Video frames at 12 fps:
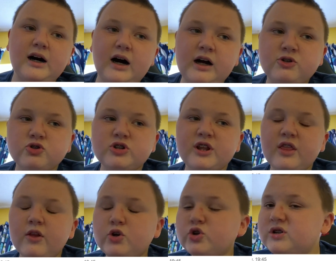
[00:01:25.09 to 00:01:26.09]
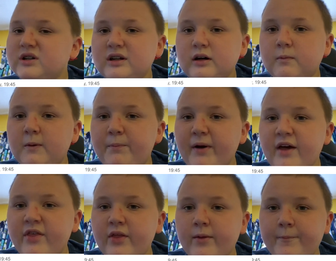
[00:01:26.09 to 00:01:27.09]
I just think they're just a little bit better
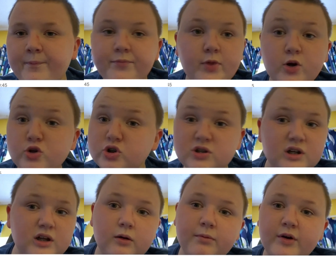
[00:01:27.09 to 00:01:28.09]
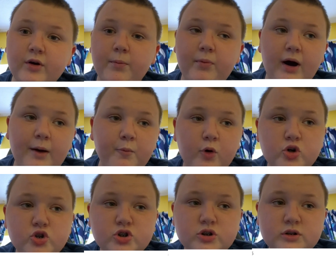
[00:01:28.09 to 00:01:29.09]
than them. Just a little bit, not by
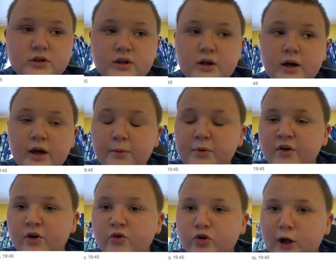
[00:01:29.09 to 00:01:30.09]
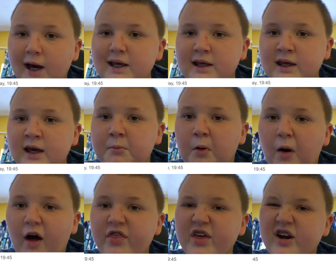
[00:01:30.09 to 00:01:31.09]
much. It'll be a tight game, or
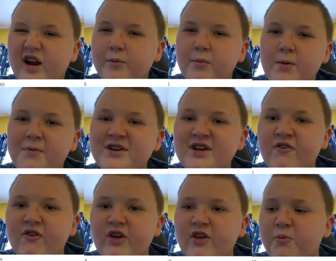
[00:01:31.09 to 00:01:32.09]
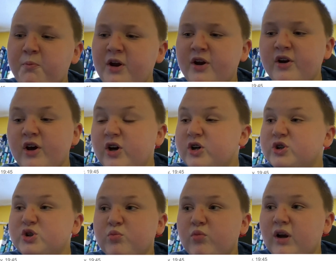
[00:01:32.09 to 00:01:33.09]
I think like maybe 70th minute.
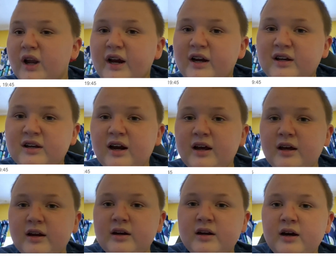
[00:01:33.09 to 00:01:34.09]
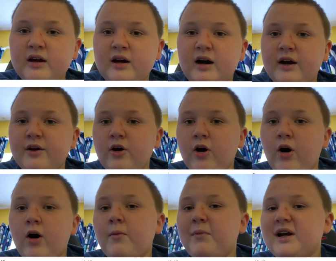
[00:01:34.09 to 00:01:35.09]
Someone like Diagana
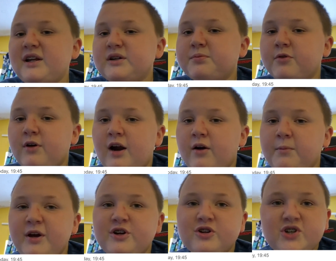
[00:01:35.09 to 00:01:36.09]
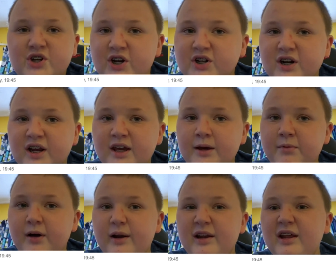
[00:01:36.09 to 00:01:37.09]
or Matias Pereira may just change that game.
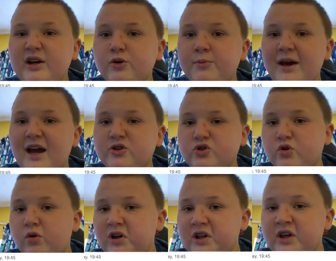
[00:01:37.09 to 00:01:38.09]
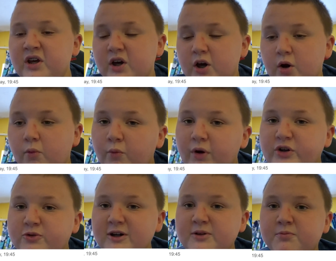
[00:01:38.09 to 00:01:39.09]
That little bit extra quality
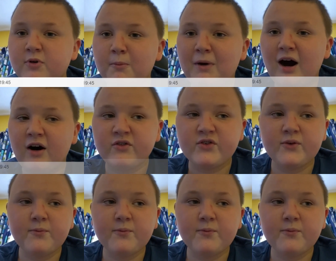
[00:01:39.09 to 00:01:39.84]
which West Brom have.